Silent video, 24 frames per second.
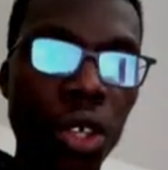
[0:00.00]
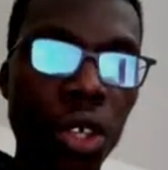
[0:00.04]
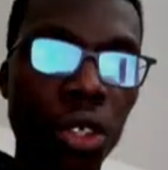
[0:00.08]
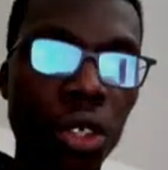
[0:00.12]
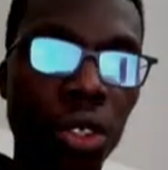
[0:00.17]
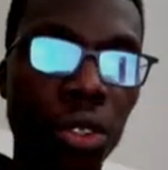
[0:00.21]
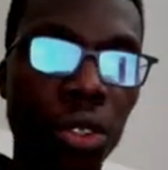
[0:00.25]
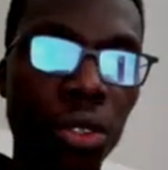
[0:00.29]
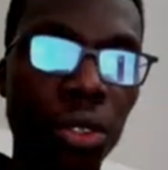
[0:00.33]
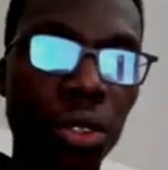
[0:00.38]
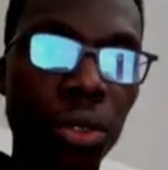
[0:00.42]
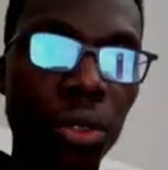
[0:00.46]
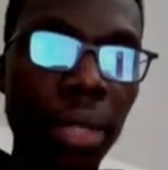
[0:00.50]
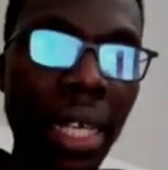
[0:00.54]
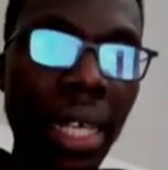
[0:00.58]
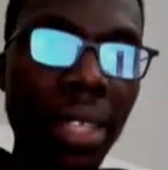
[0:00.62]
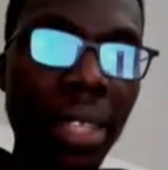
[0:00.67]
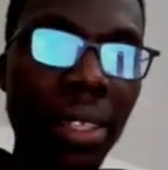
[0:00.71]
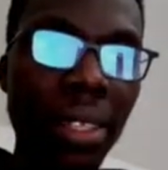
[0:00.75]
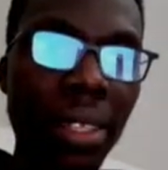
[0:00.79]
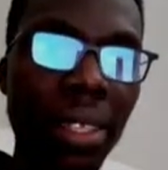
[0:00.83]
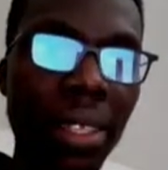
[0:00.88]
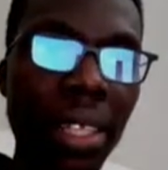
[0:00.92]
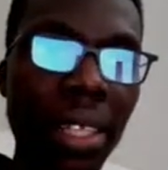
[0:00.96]

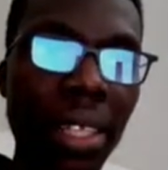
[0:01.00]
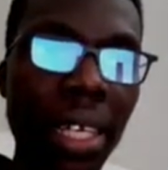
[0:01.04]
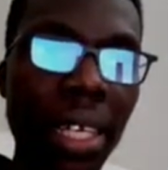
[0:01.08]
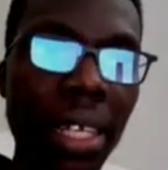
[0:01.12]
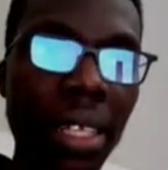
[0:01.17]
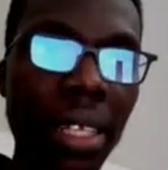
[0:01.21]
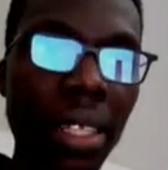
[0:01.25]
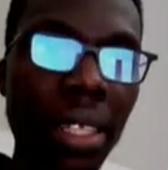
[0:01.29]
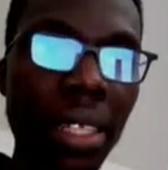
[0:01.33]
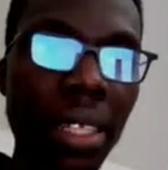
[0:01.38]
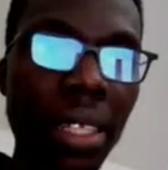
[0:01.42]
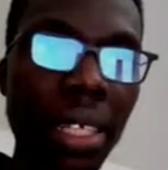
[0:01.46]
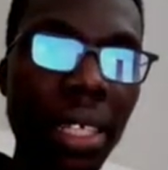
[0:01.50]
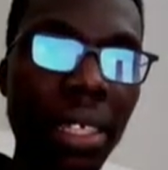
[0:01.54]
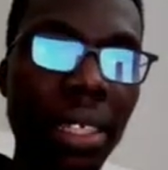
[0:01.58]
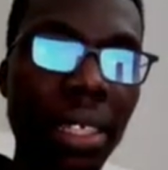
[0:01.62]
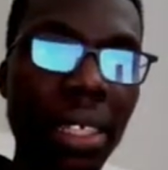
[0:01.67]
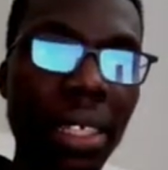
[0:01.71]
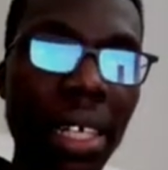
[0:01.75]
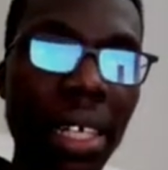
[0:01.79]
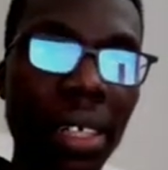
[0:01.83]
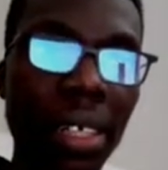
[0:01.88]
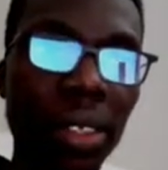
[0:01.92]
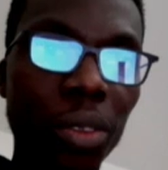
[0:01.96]
strengthen the
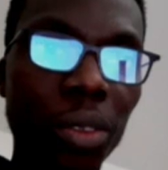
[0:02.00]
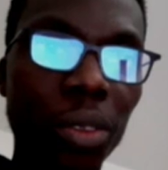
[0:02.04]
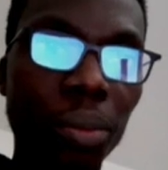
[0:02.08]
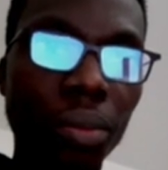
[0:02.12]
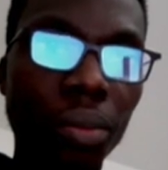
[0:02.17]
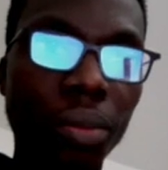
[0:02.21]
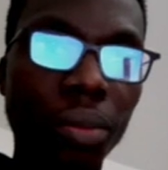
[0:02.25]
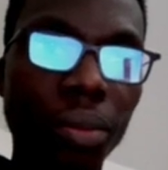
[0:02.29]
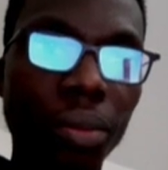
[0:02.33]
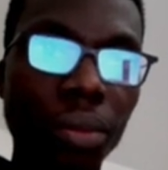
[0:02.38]
cell.